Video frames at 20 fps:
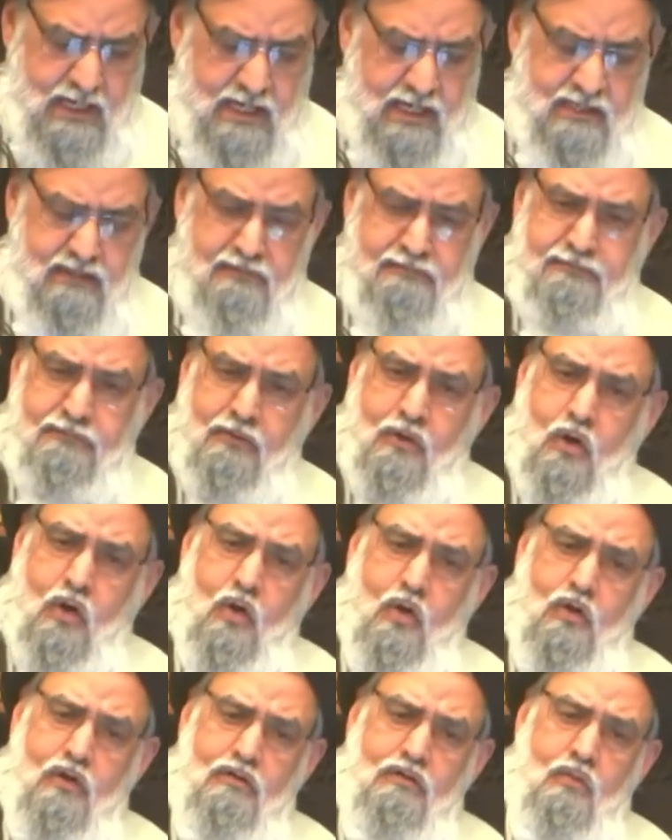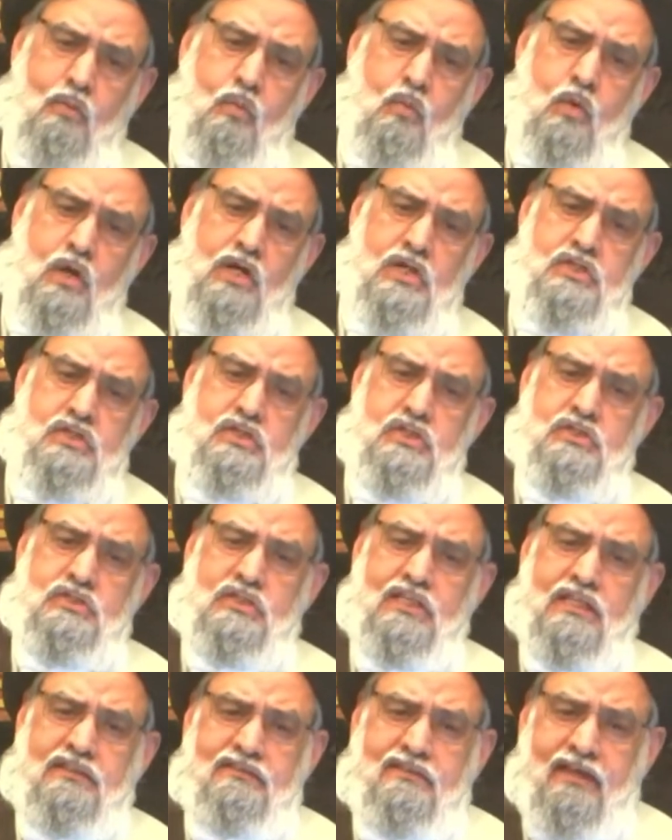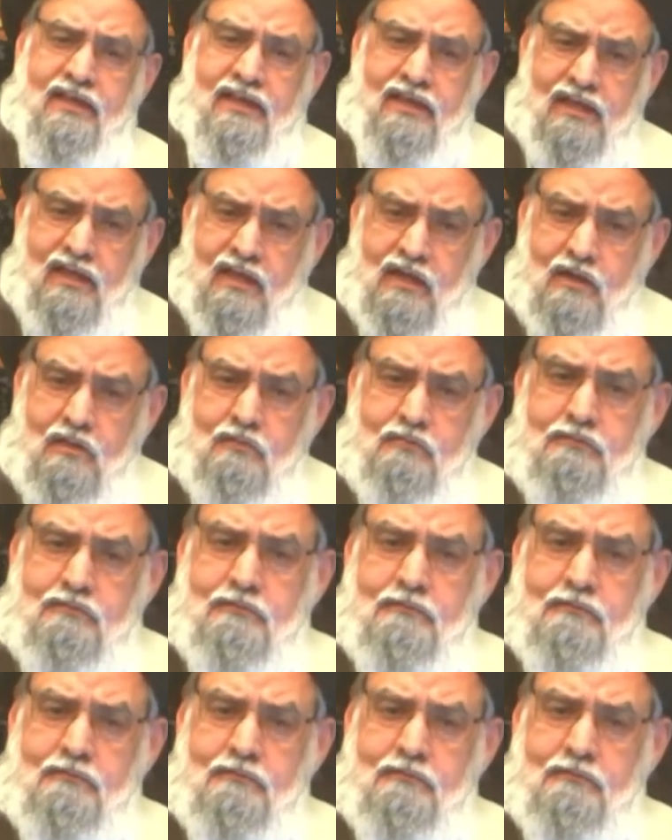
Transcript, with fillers: And the four versions that they have,